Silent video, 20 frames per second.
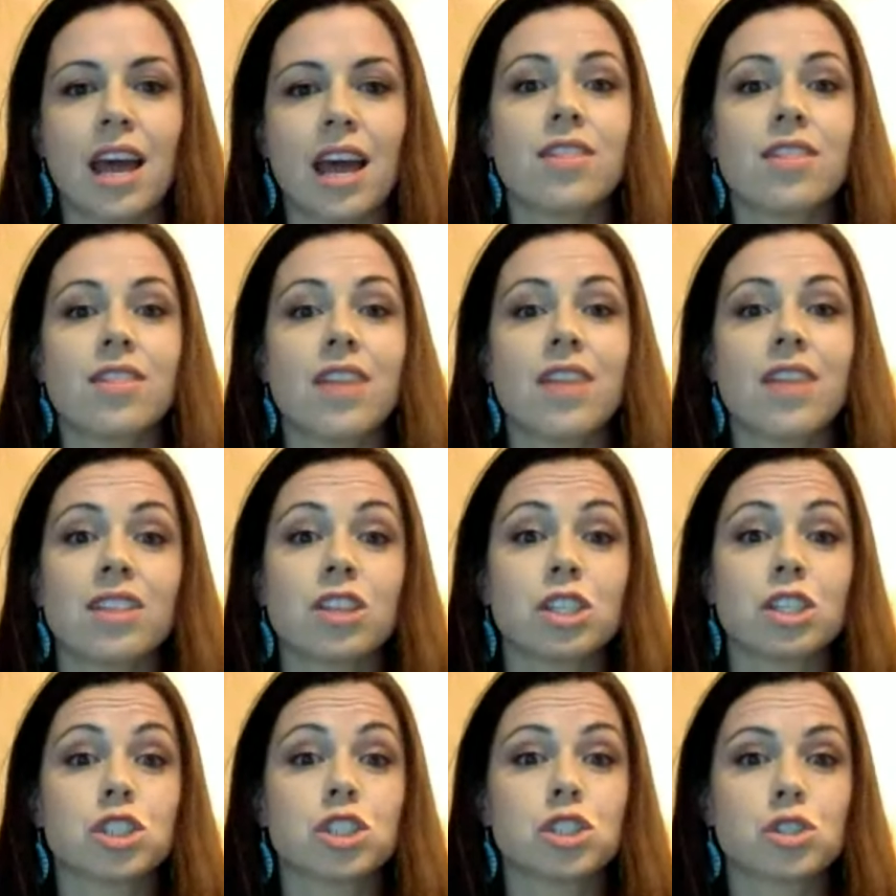
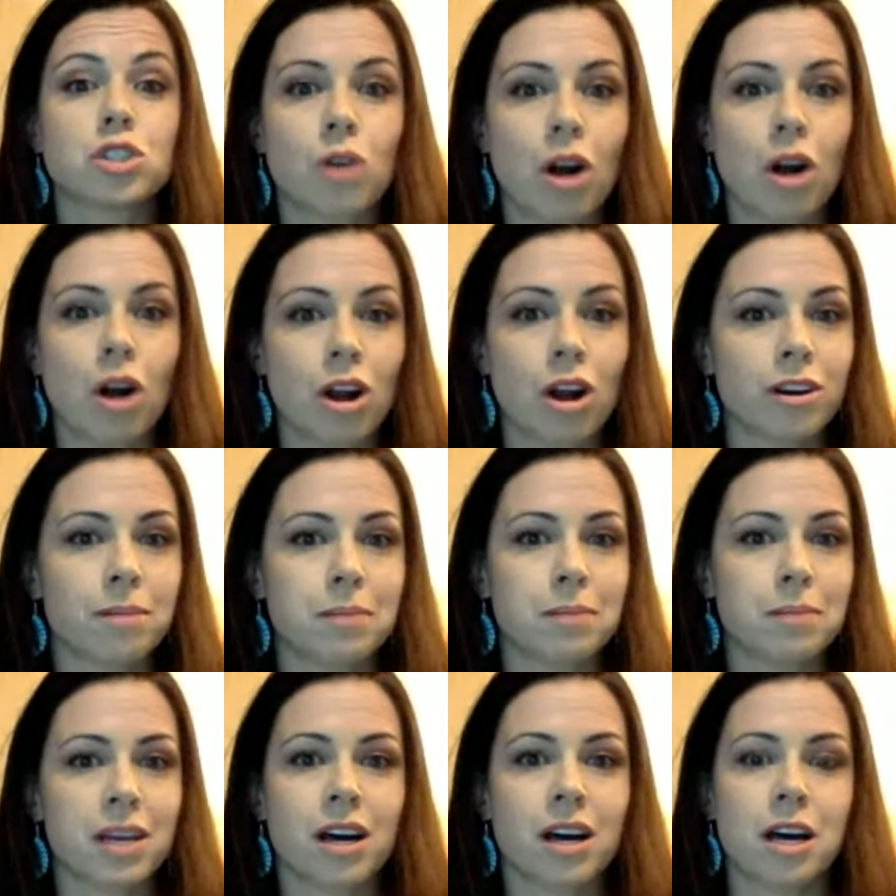then the stronger
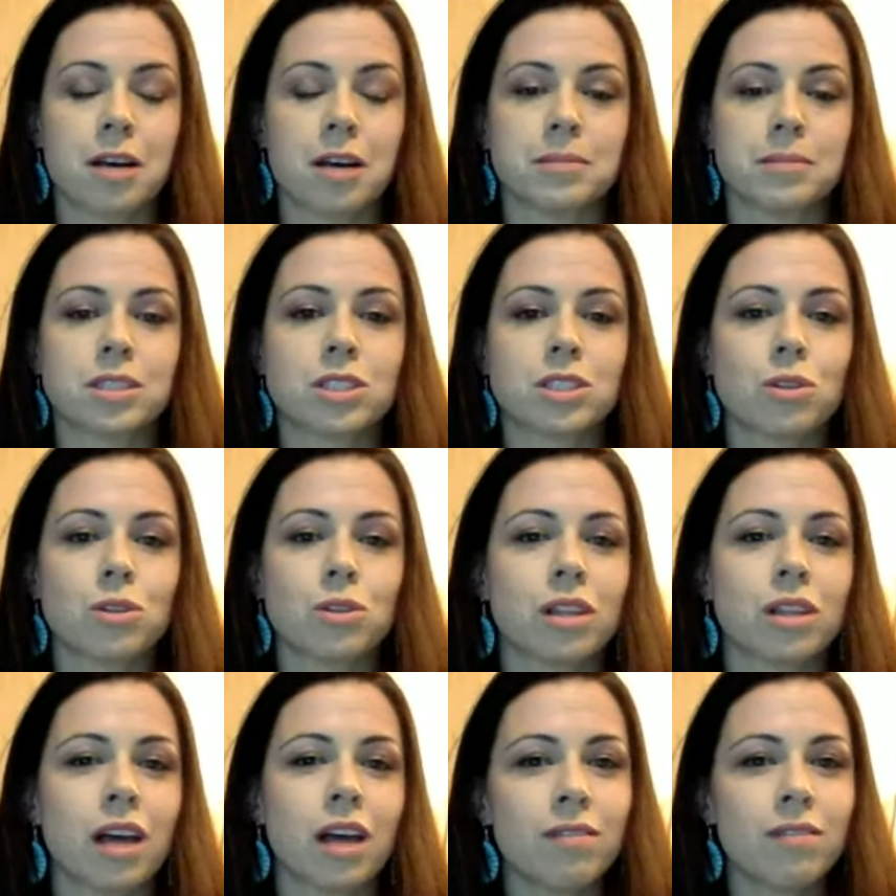it becomes. So a
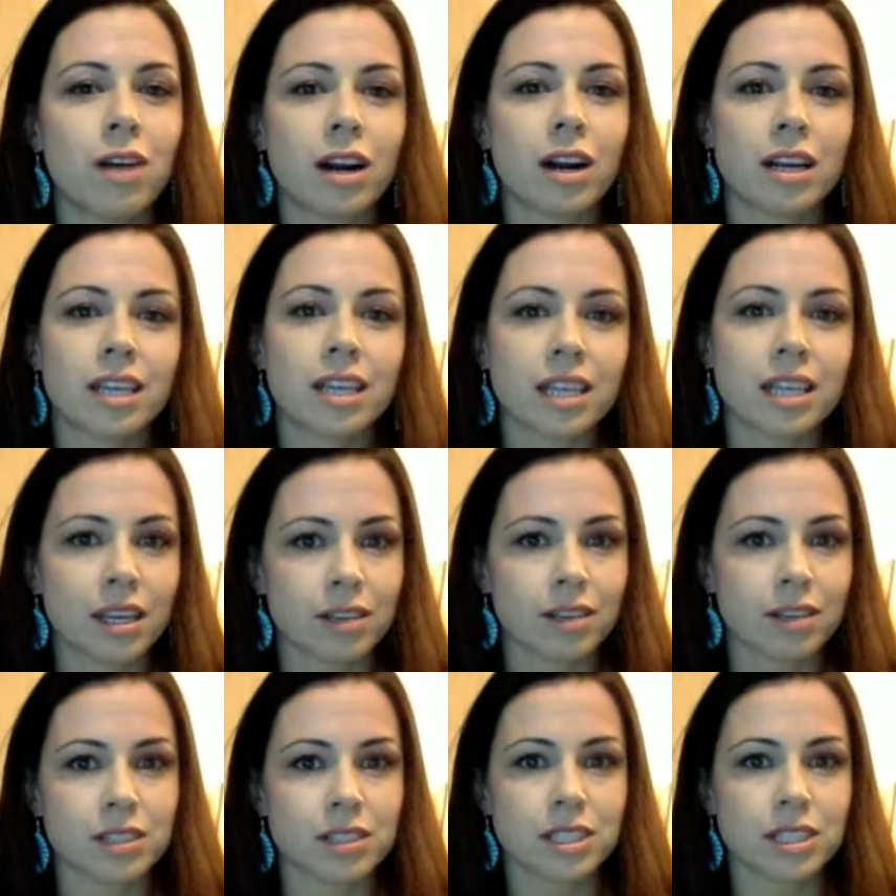lot of our
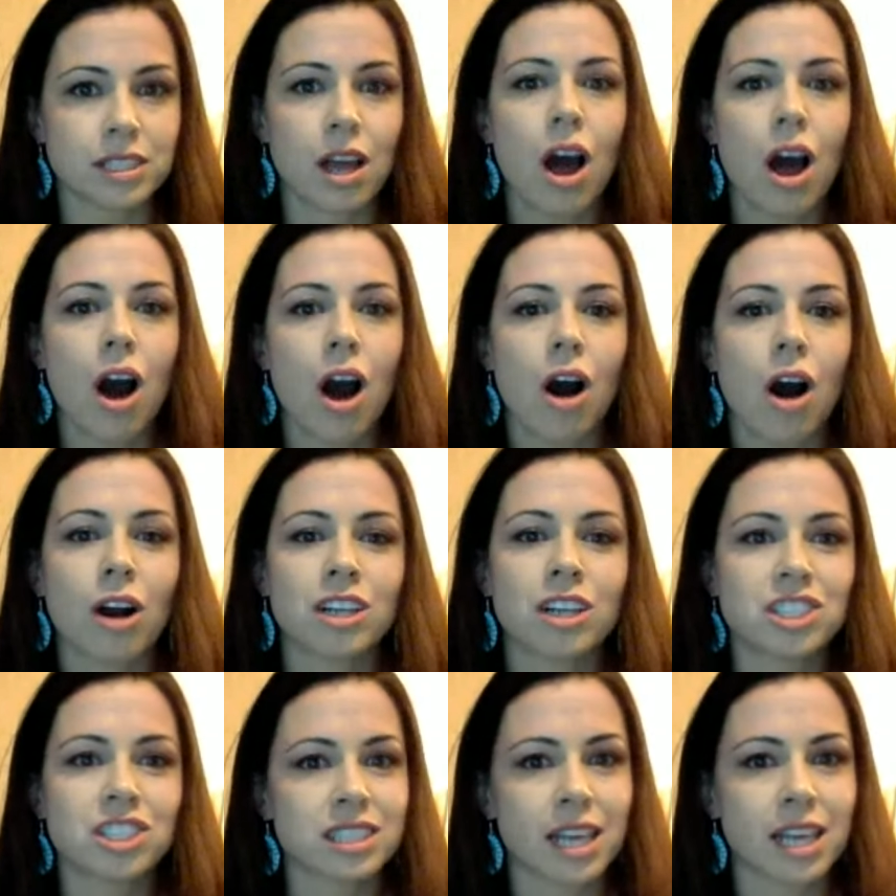gifts
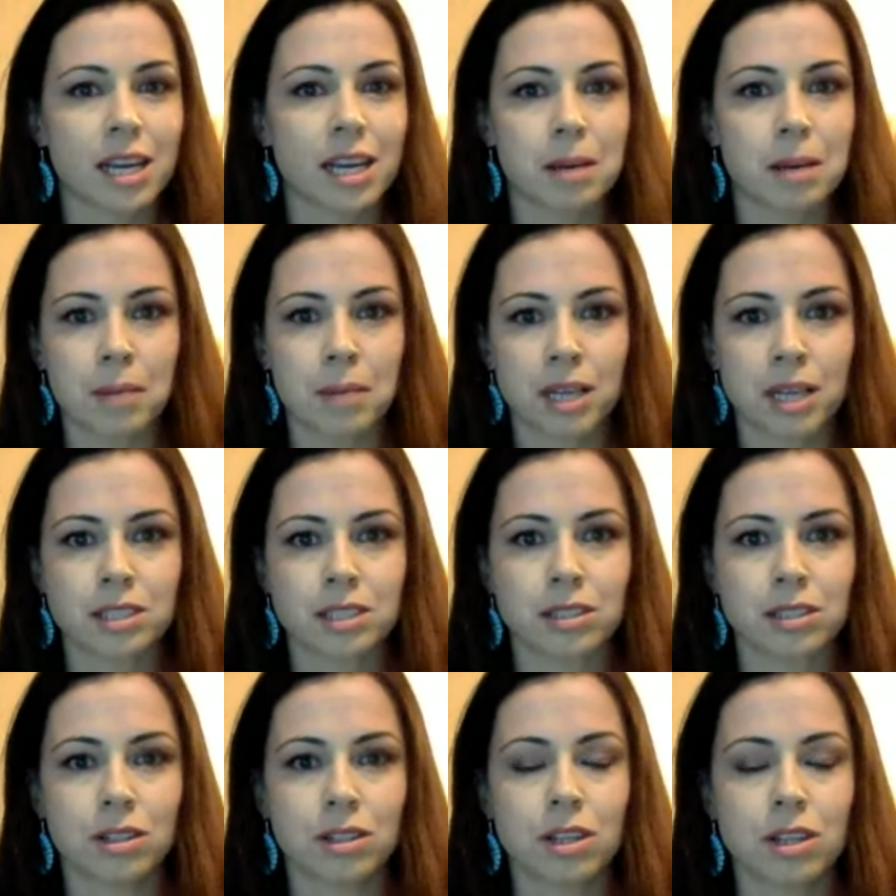are just like a
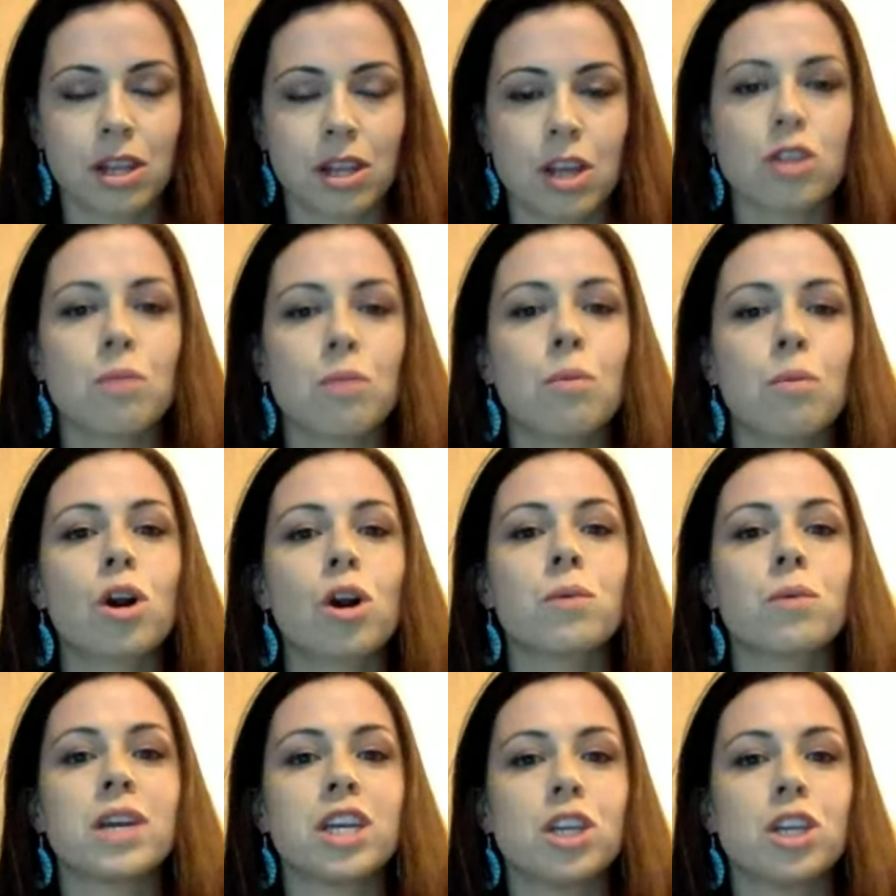muscle. The
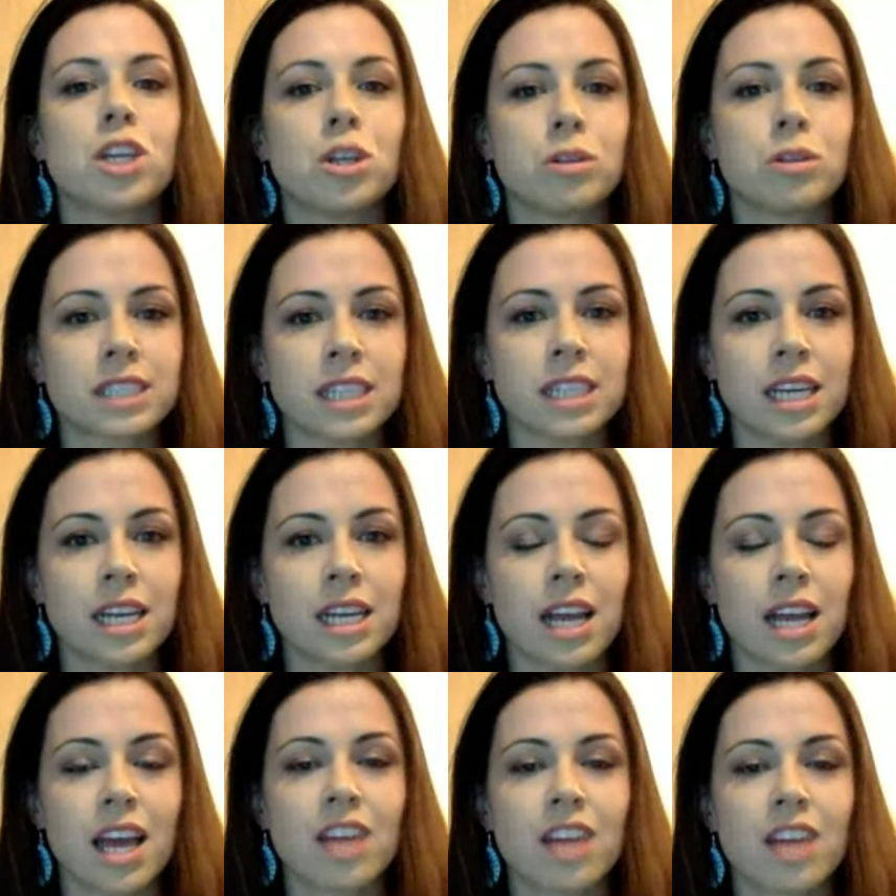more we use
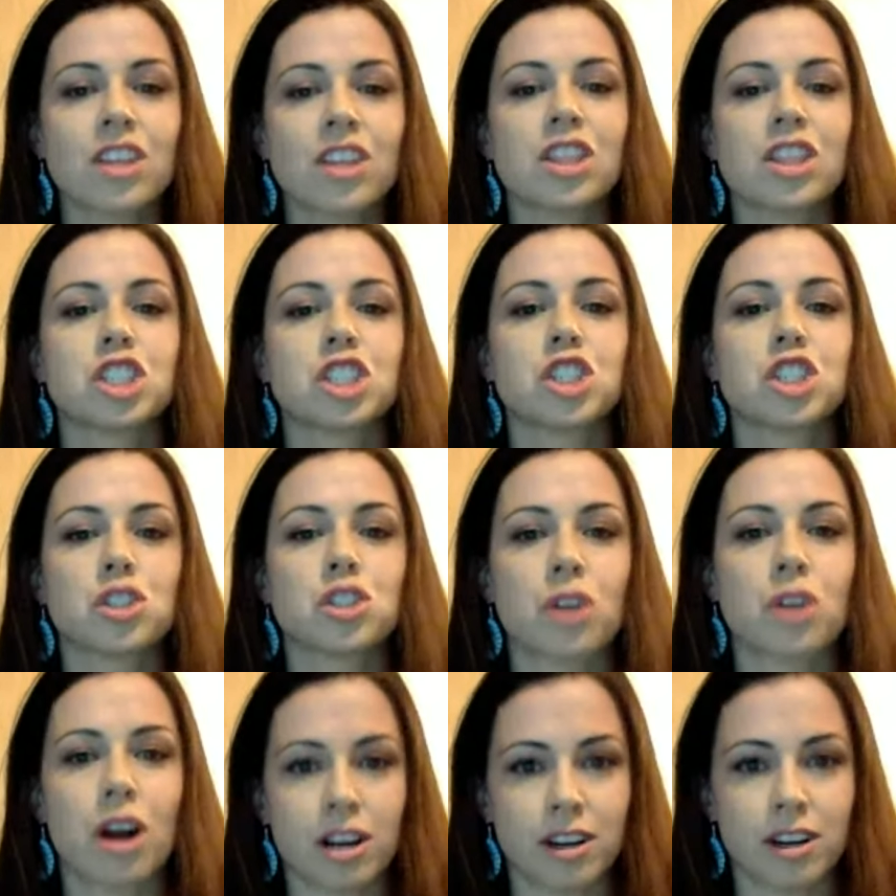it, then the
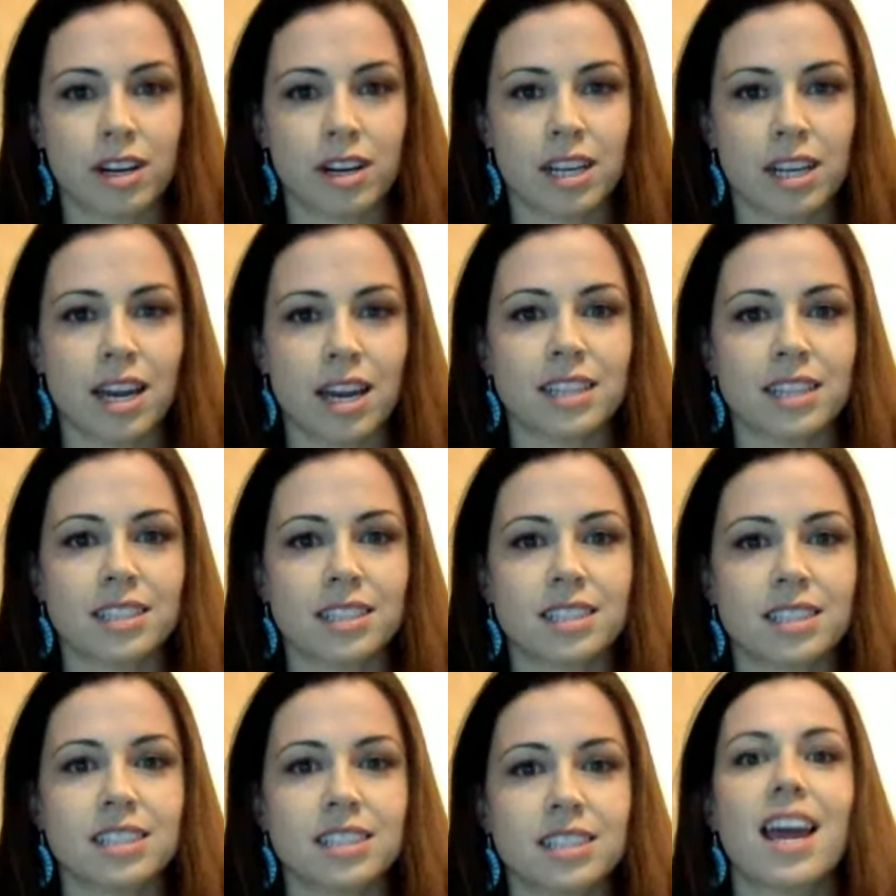stronger it gets,
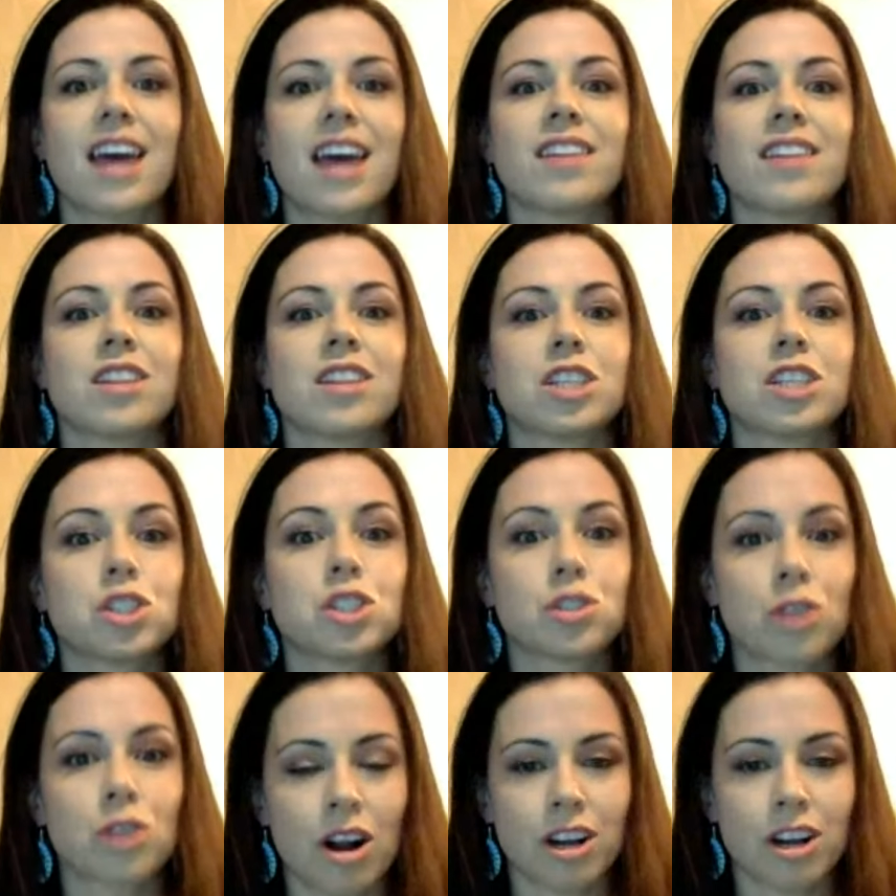and then the
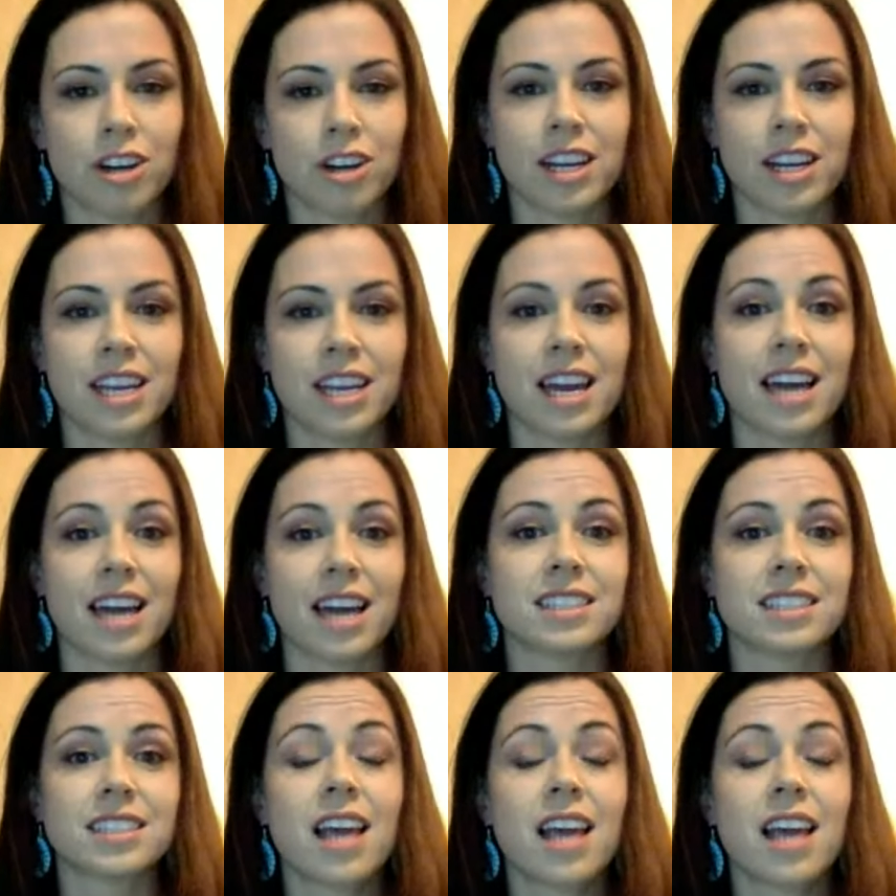stronger it gets.